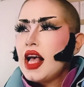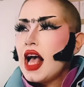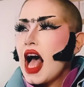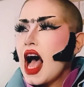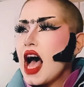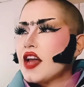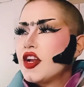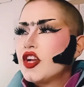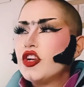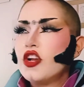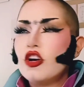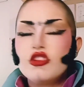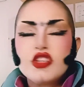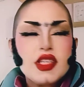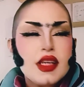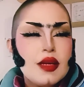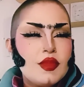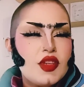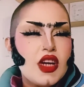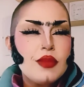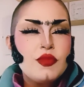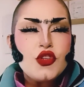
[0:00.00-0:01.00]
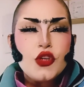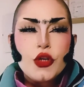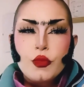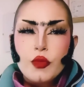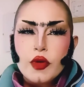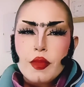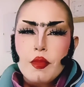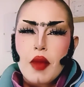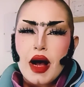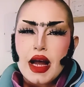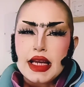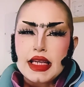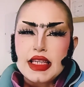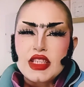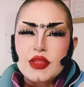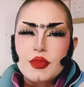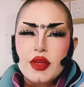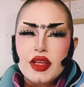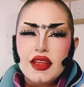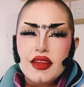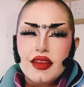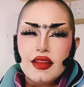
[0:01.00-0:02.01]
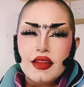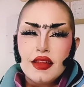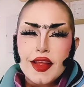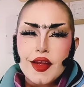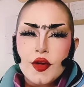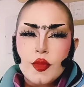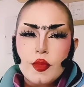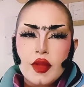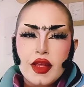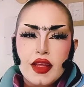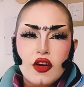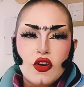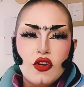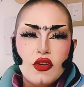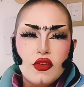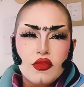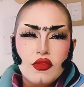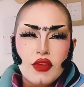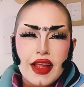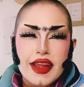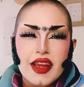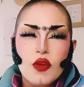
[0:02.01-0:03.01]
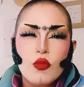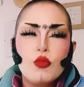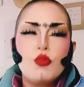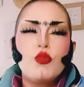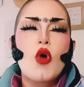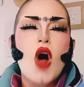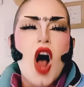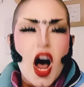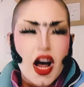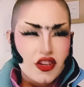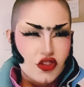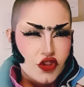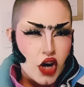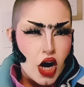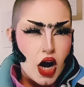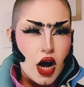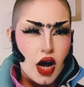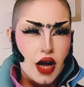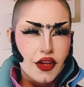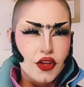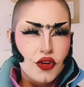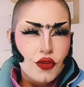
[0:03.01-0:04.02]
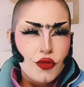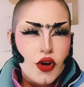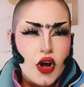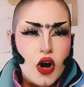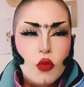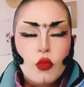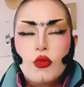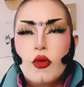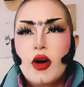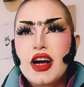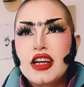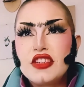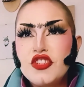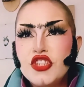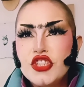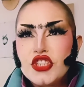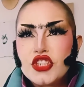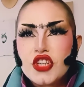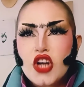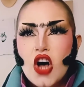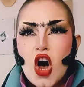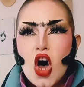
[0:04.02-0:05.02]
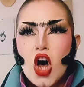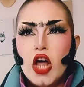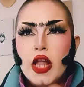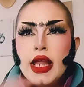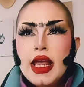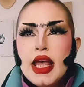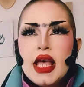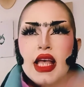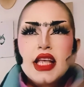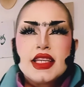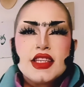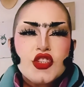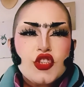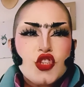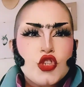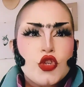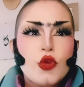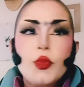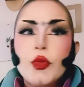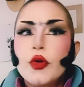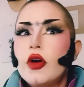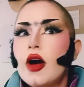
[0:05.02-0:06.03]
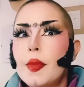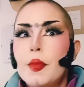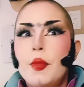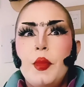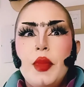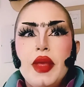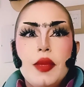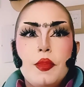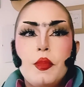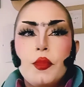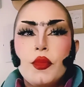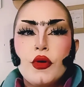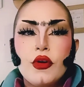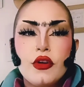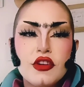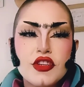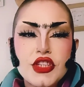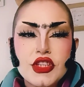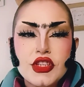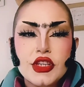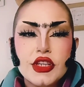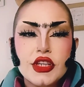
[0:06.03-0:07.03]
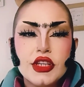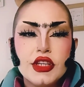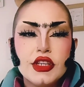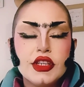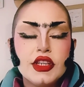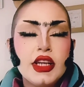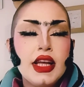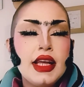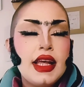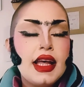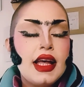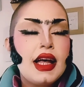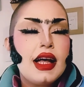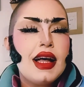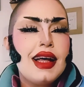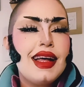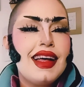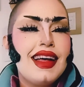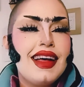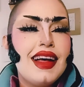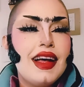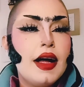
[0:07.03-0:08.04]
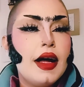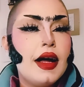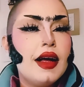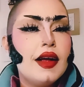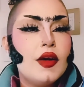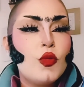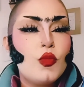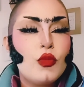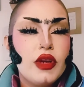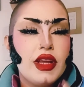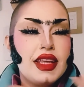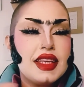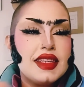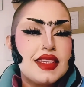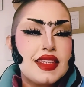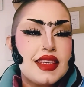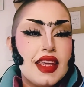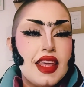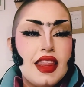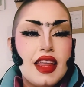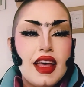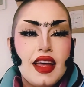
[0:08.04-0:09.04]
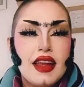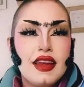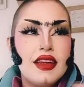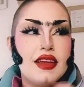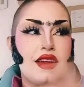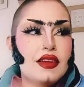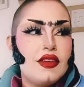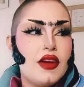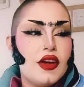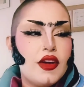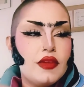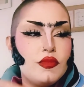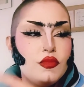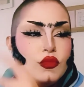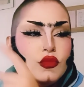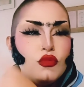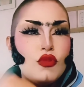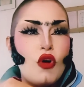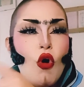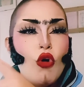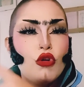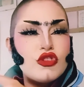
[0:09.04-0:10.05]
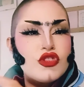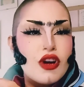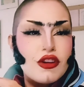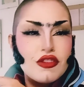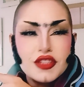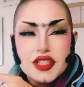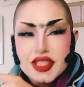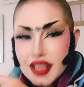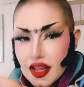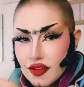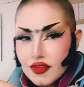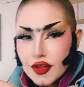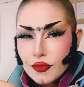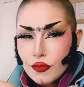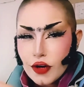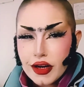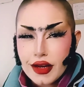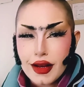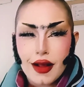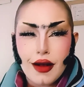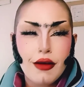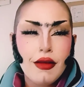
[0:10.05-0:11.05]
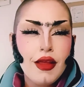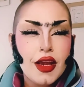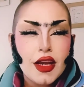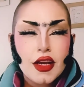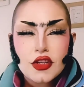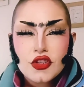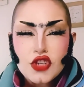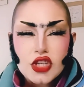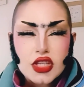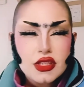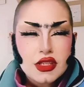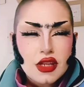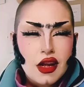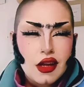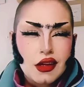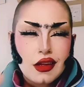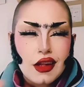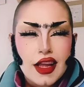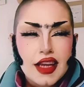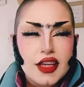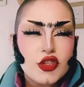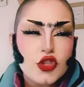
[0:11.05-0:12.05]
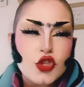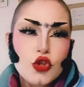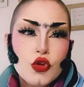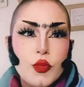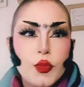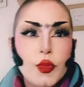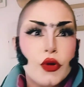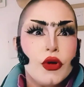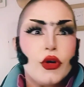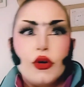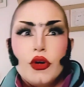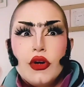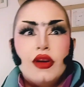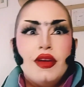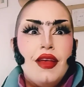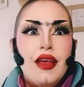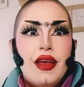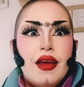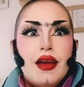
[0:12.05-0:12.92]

I don't know, sometimes she reminds me a little bit of like Raja. You know, Raja's not super upbeat person. We can see that in All-Star 7 right now. She's not like super